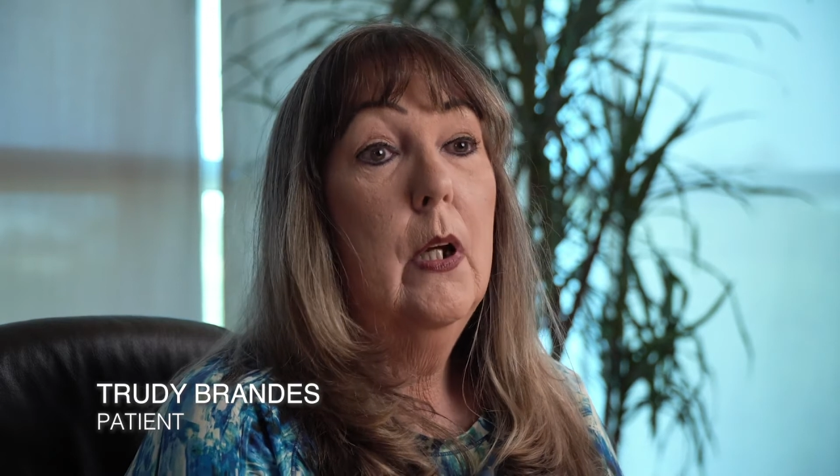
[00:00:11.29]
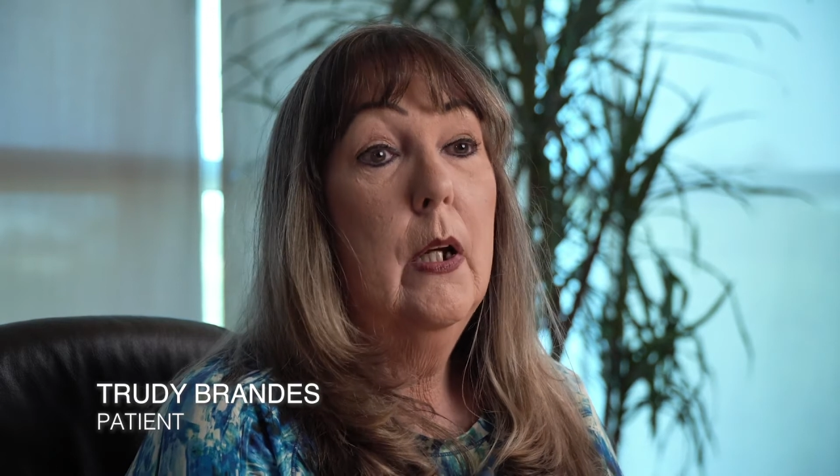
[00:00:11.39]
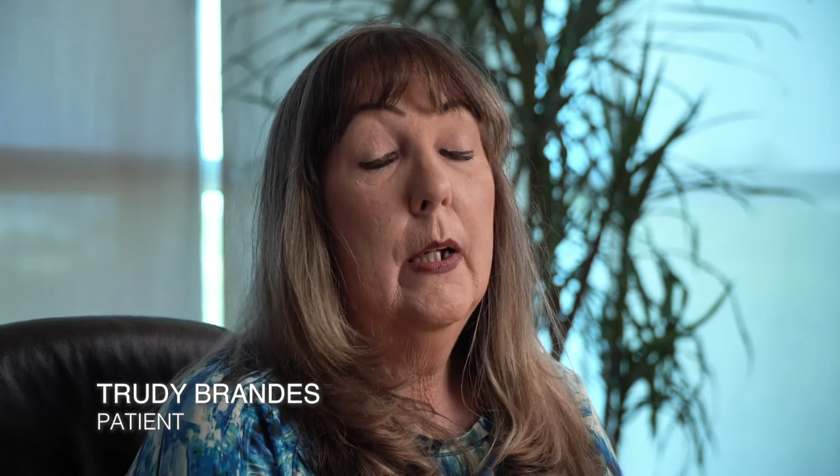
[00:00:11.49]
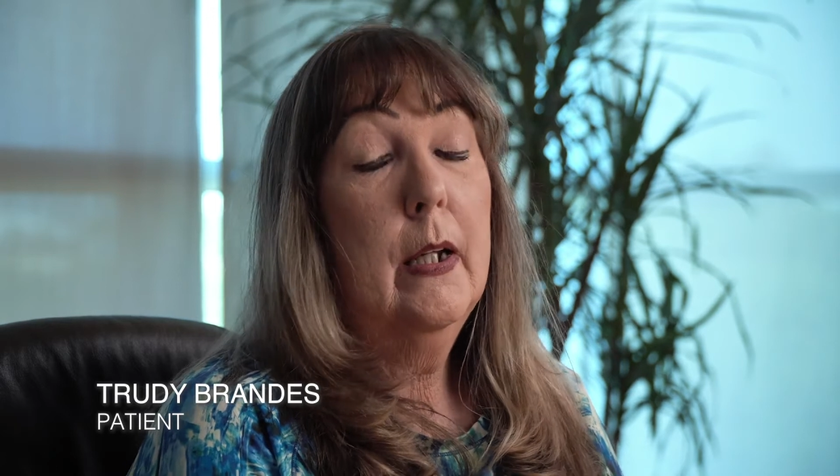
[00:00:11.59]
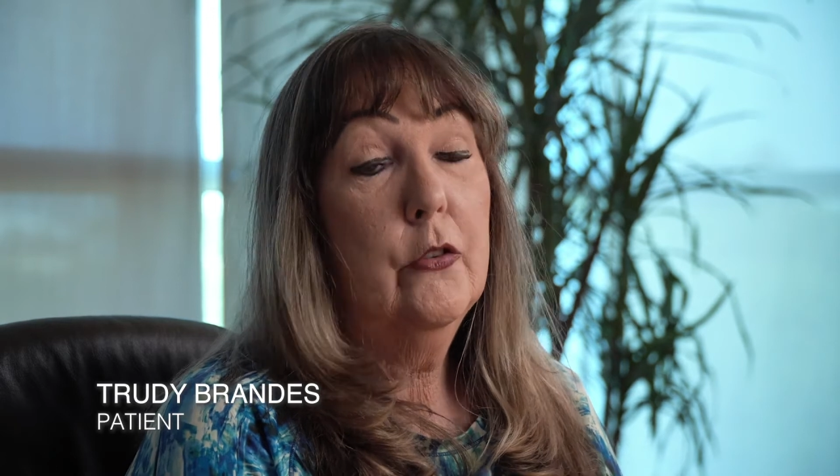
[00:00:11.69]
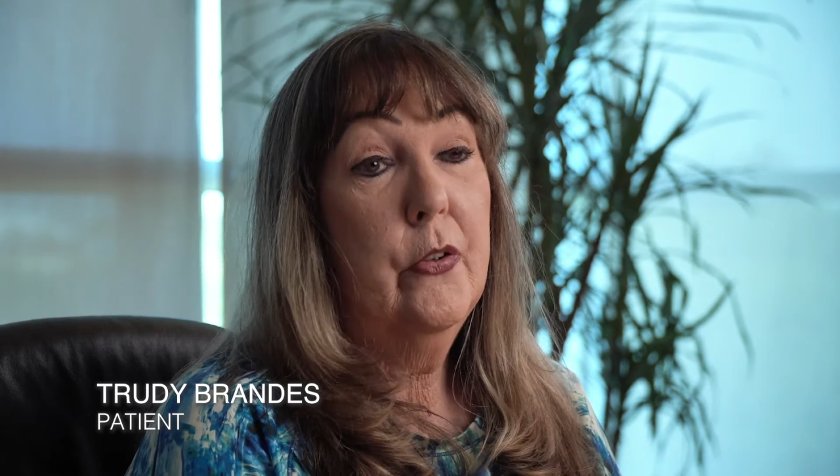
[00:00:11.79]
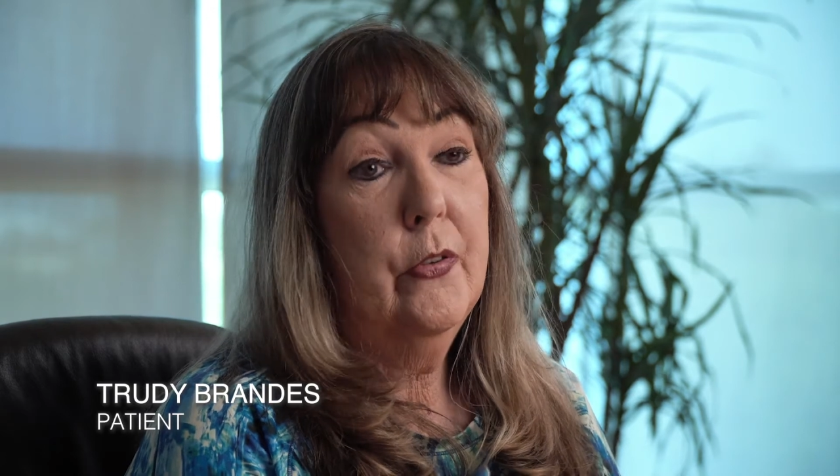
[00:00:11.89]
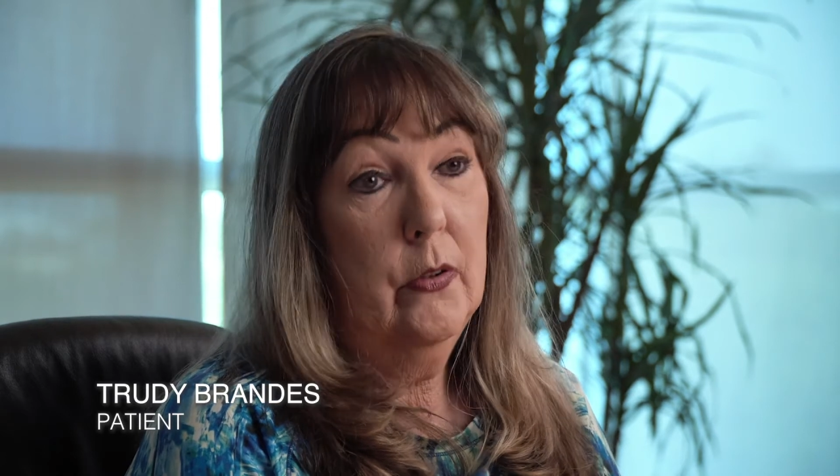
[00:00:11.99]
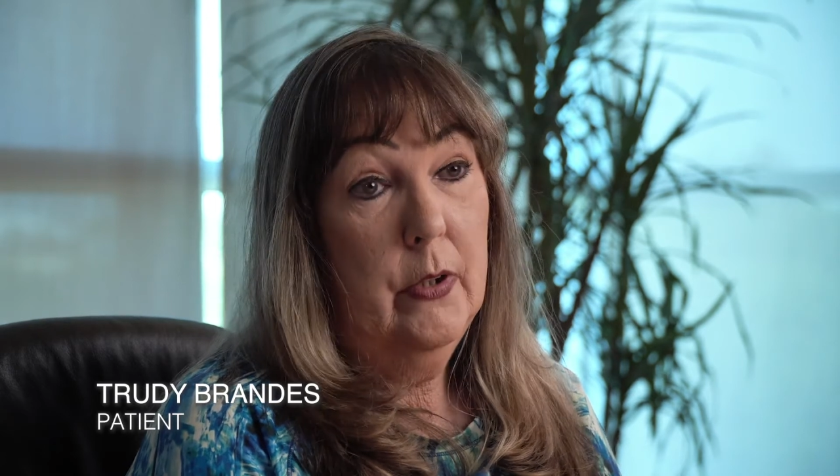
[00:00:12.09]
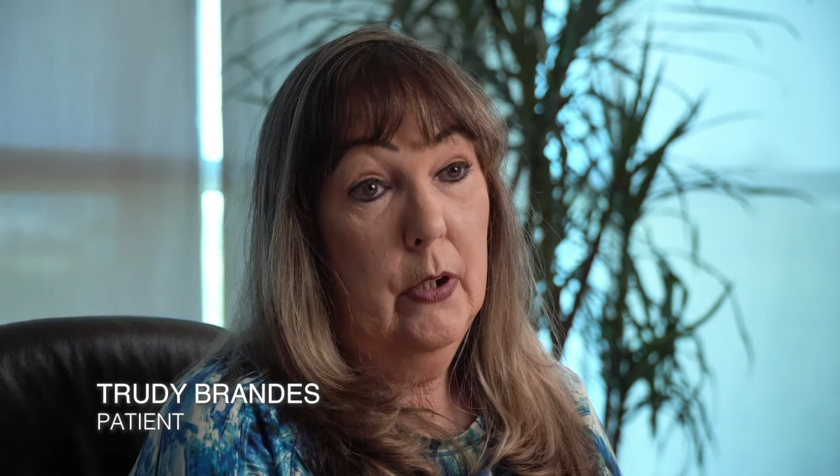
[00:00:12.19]
and I actually
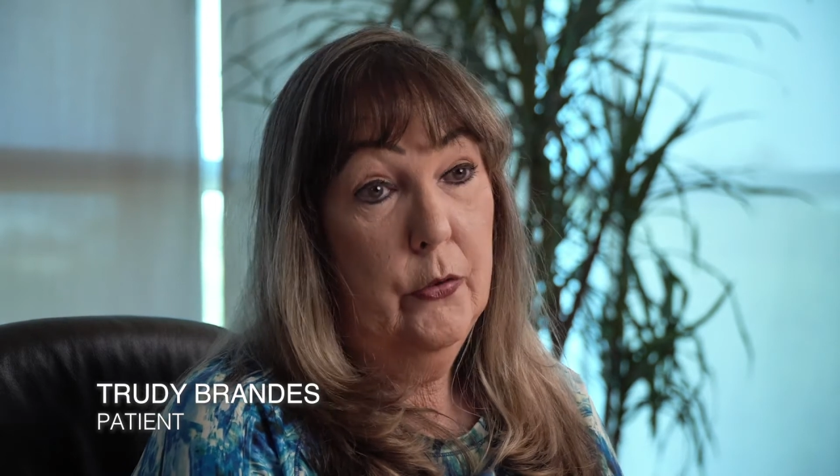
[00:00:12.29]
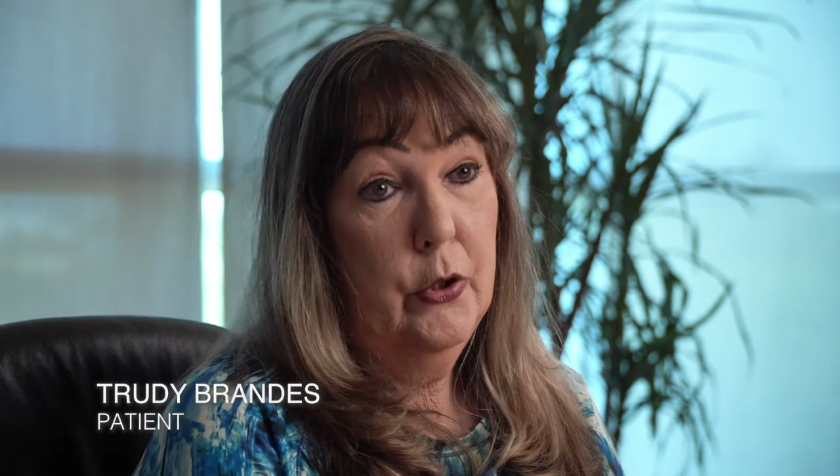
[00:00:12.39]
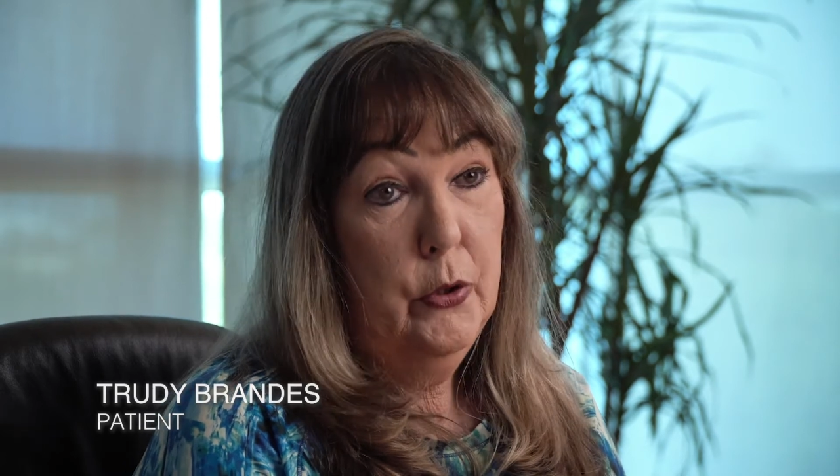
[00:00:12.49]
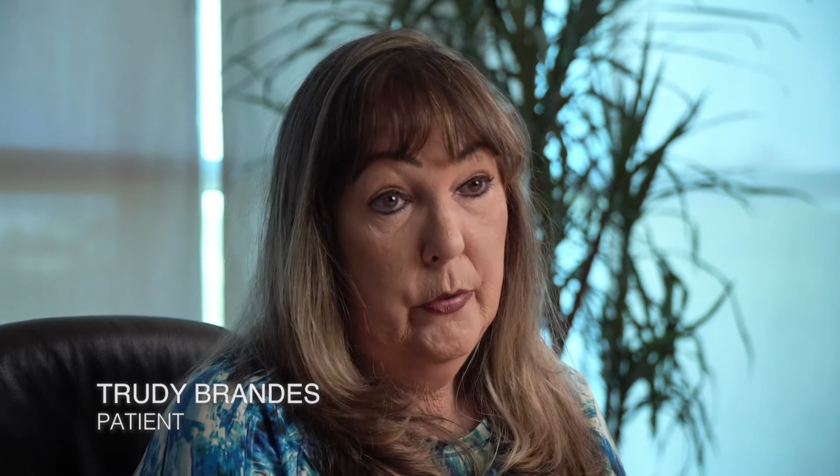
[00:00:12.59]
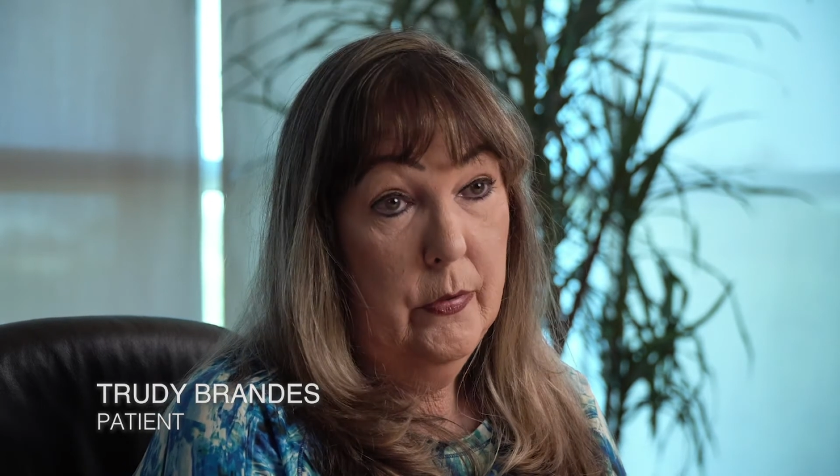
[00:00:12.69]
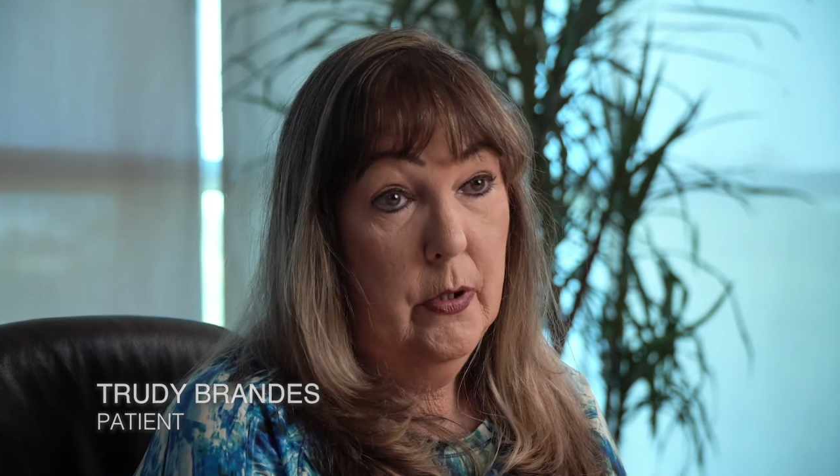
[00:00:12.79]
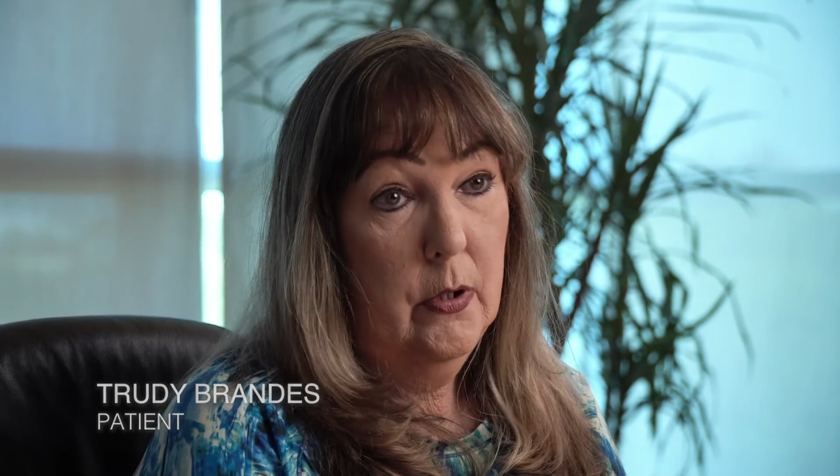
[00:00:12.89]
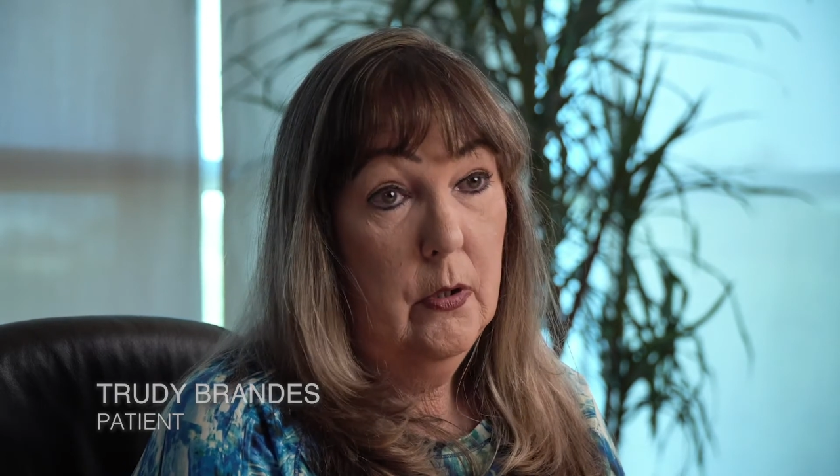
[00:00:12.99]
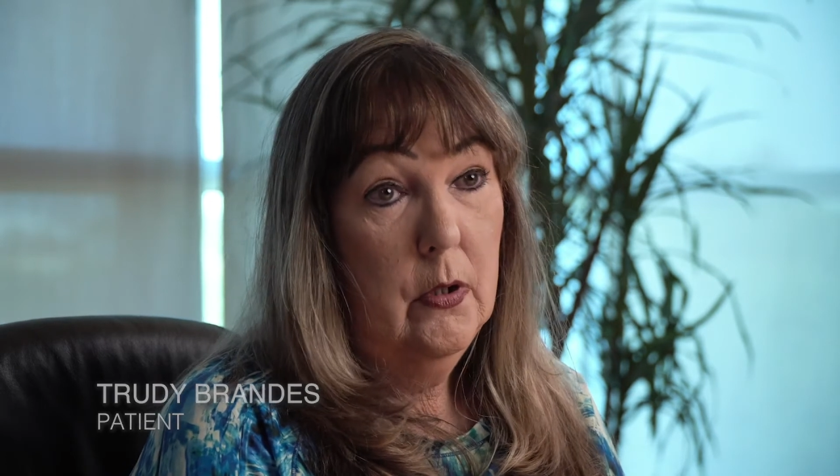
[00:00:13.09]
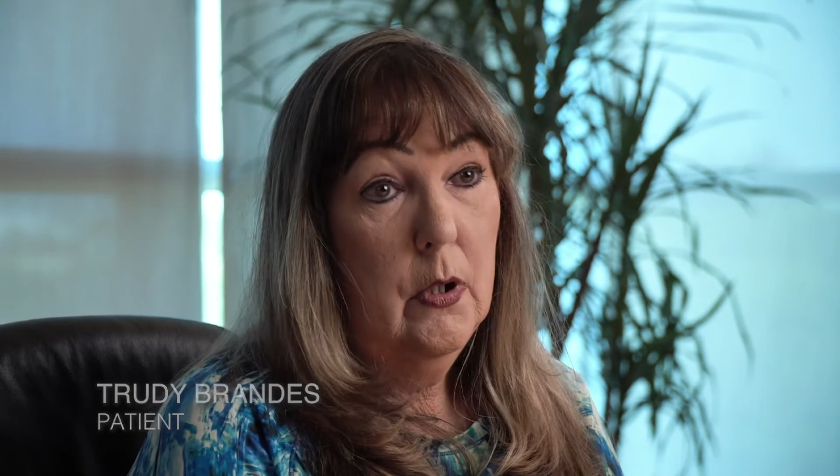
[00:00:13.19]
saw Dr. Houston.